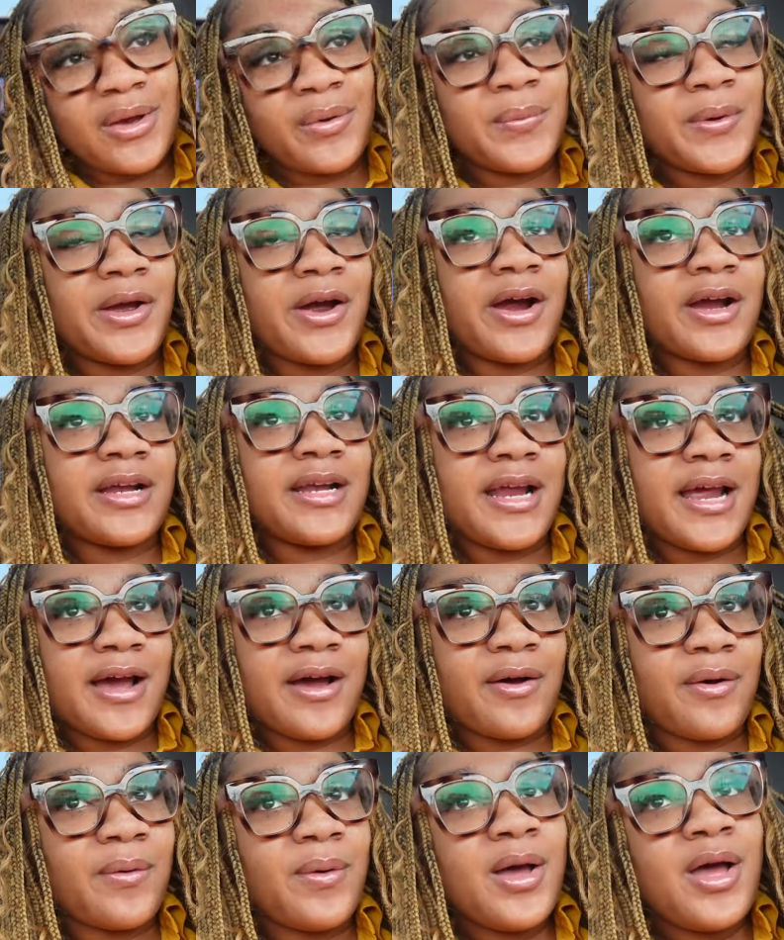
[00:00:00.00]
We are
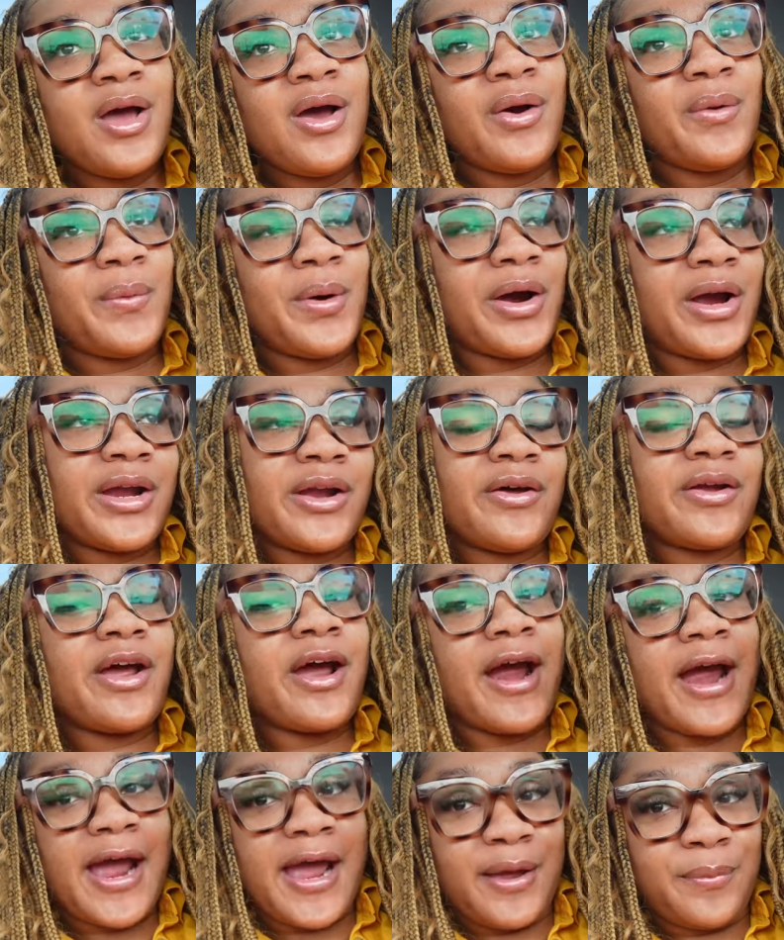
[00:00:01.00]
now working on
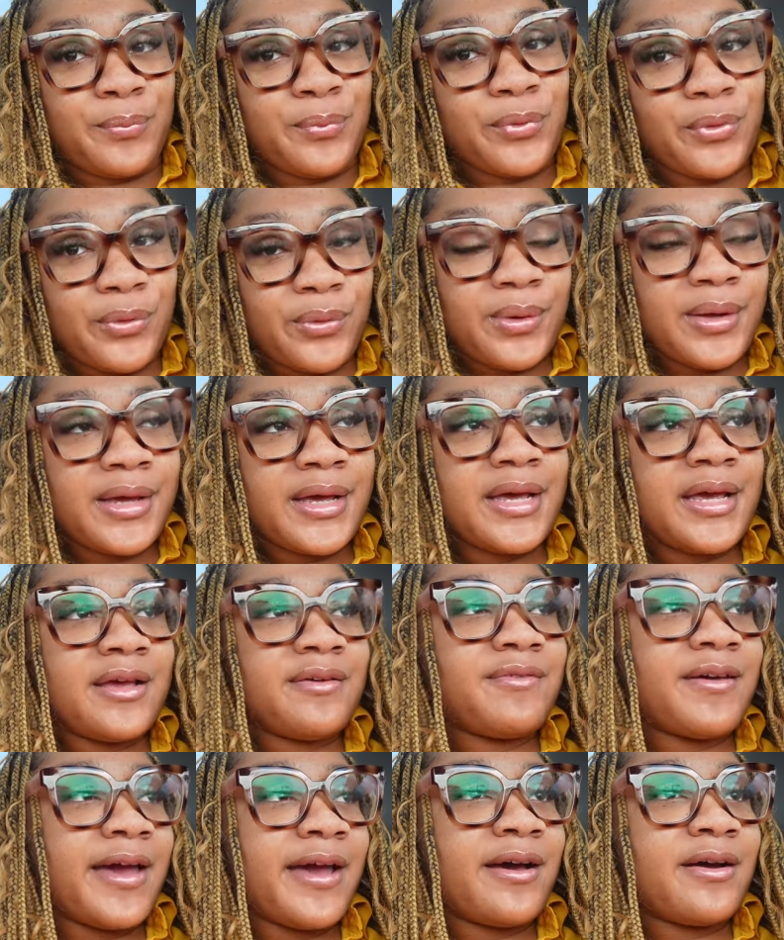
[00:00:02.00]
our April
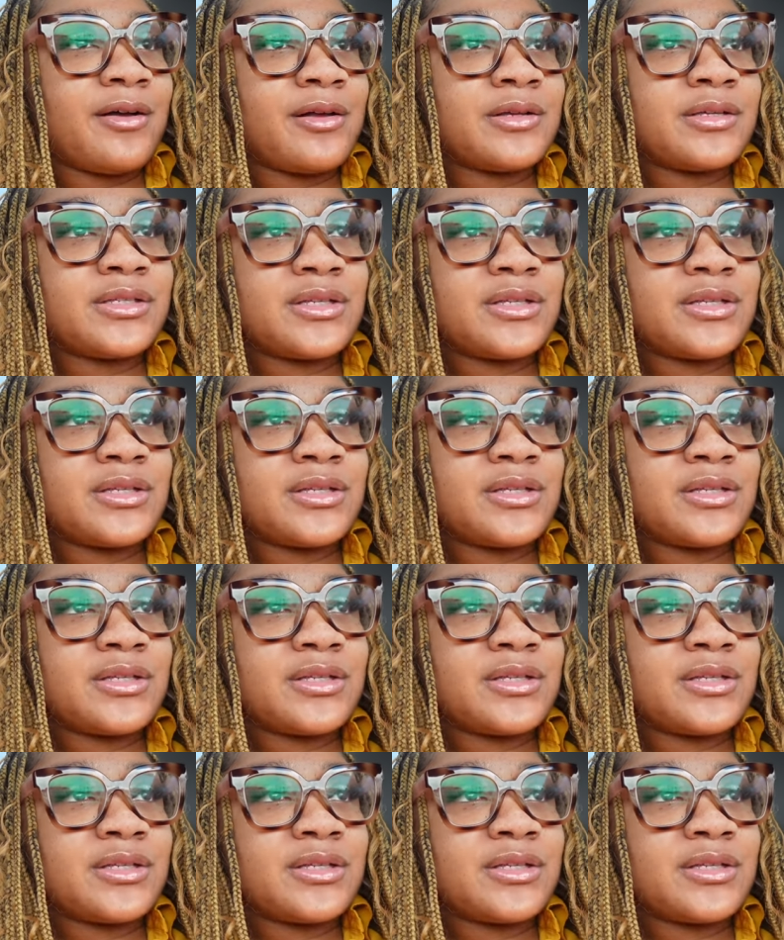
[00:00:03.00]
evals,